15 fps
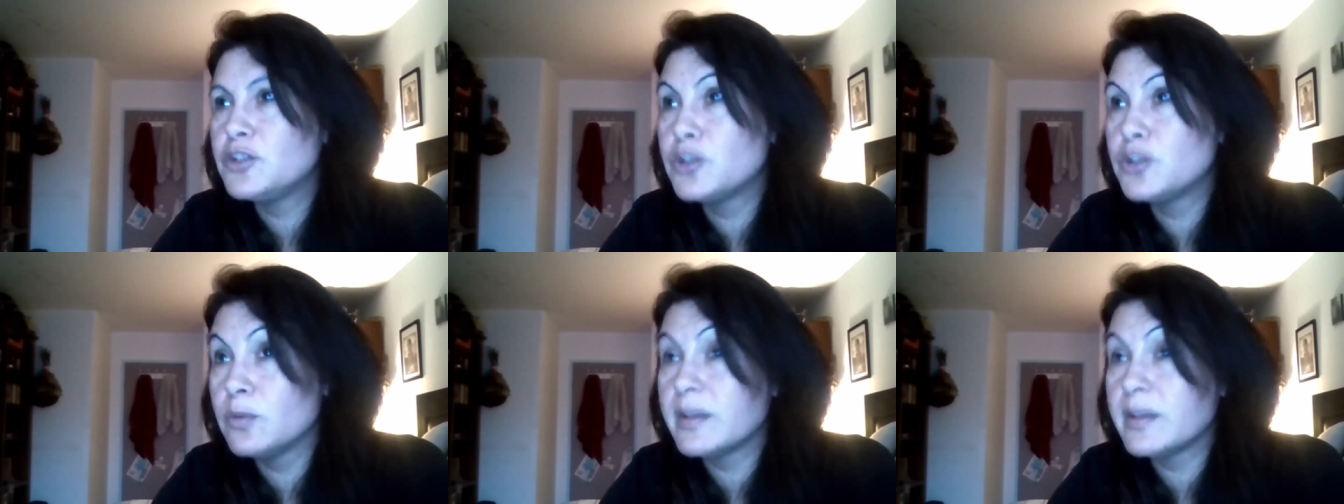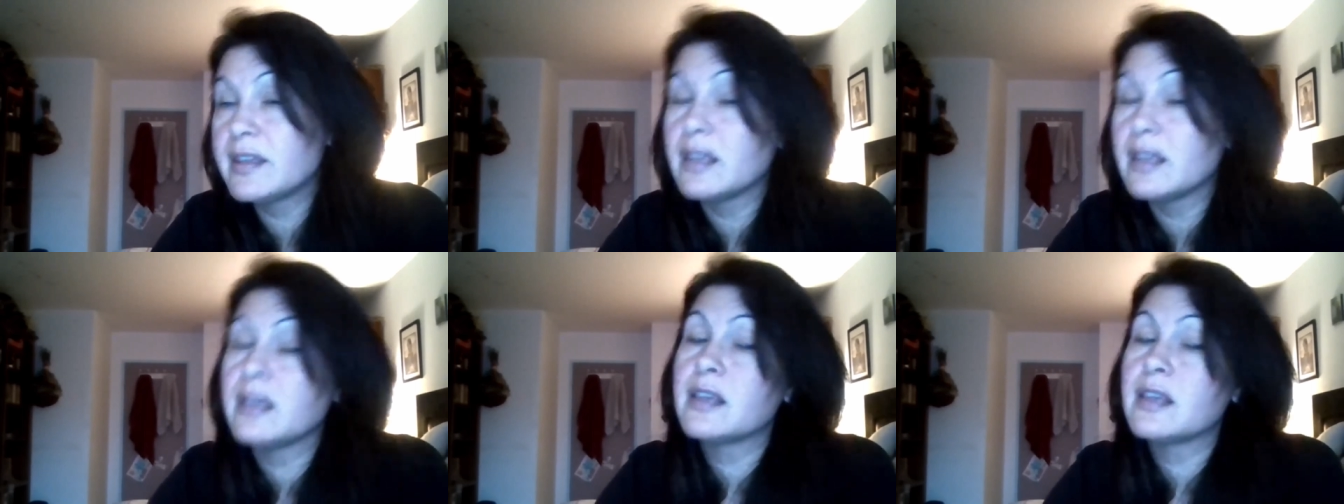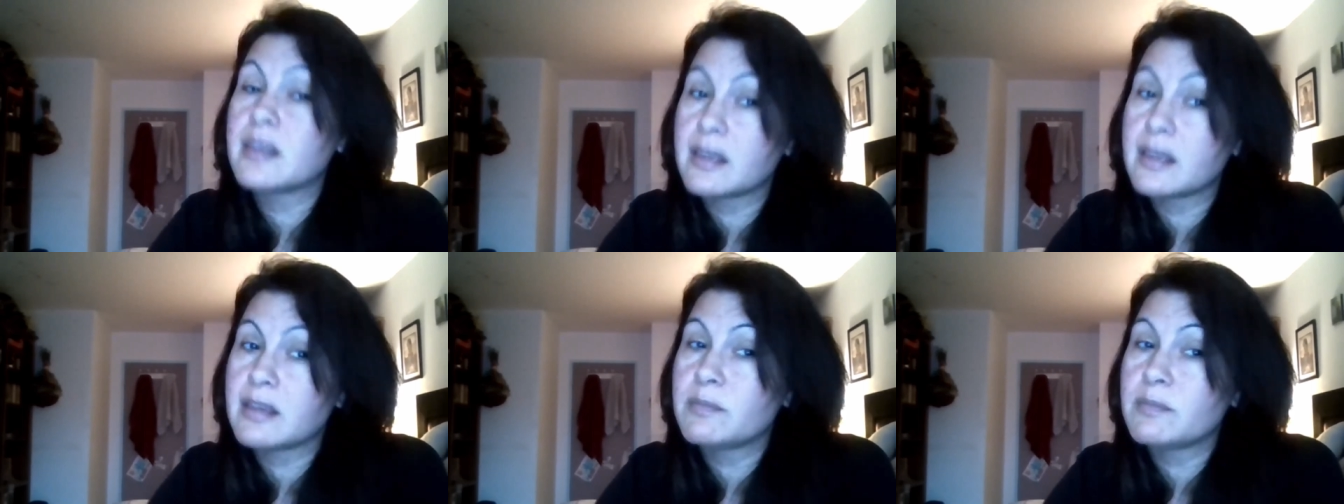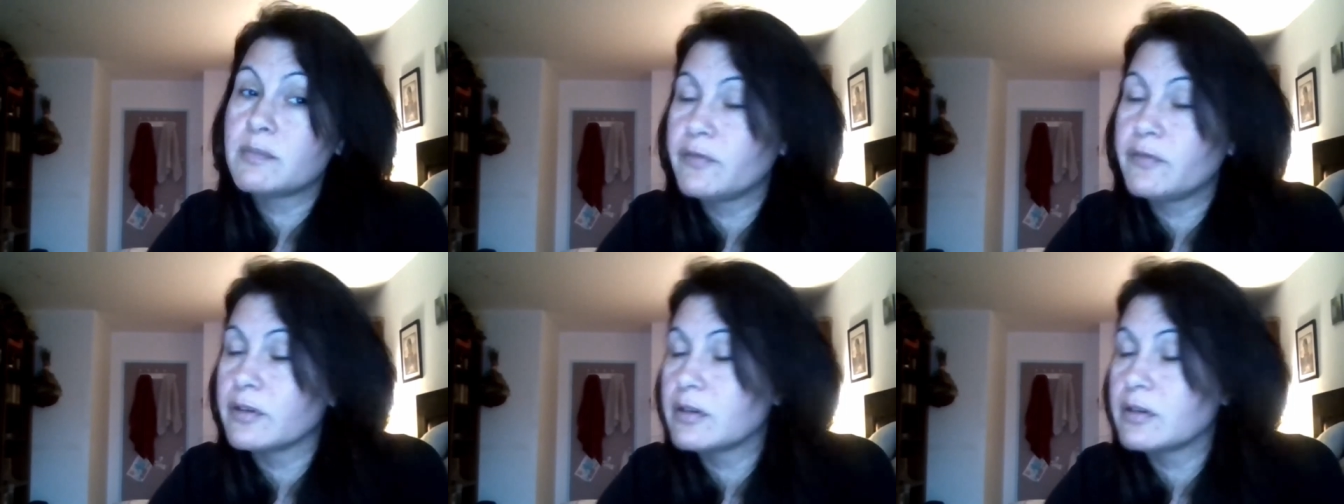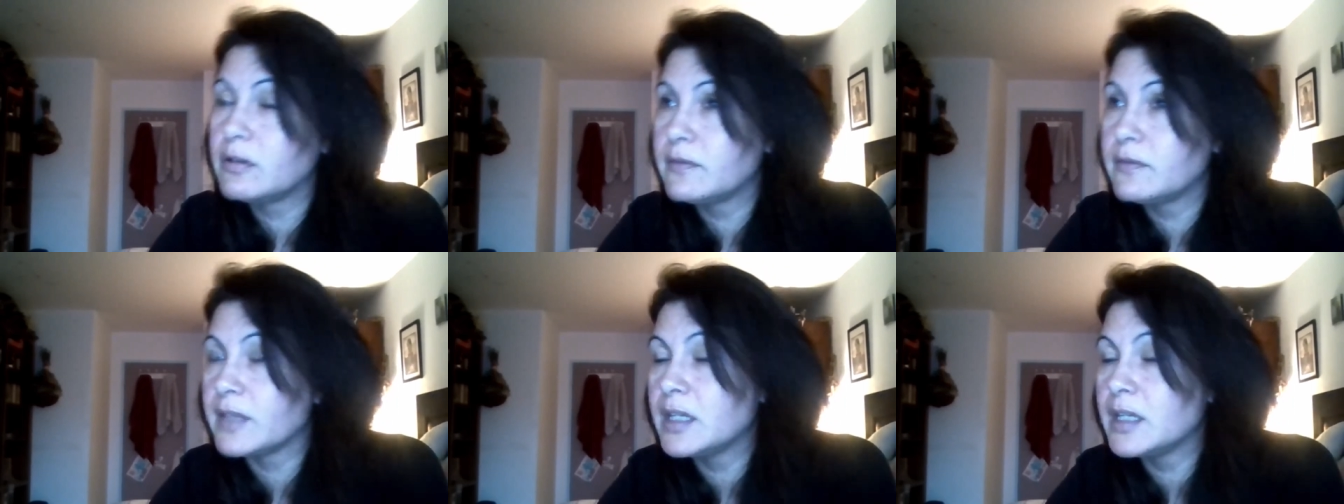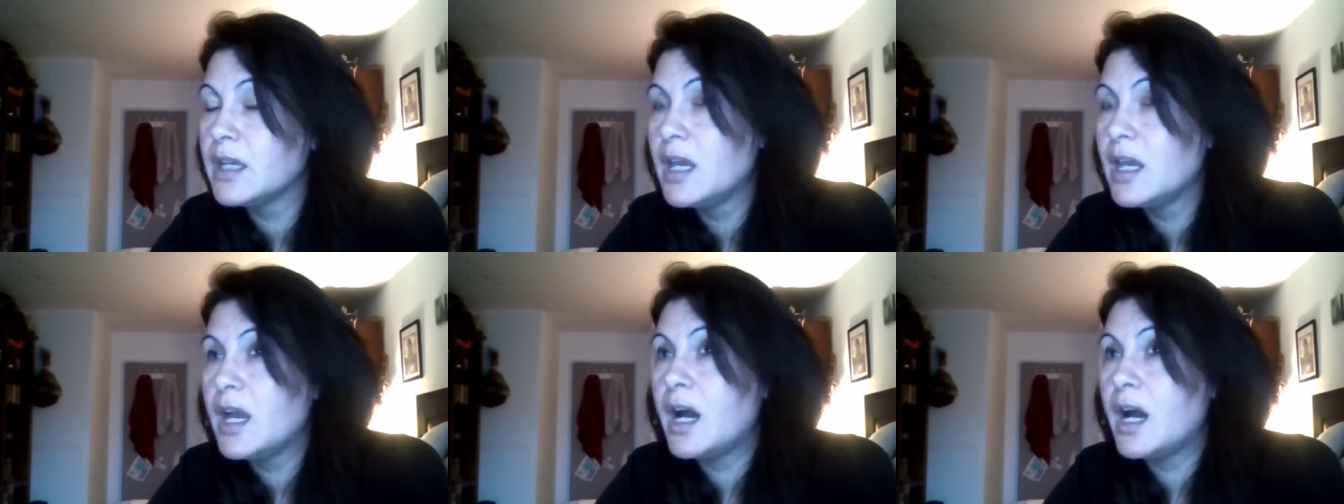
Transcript: to resilience. This is before COVID.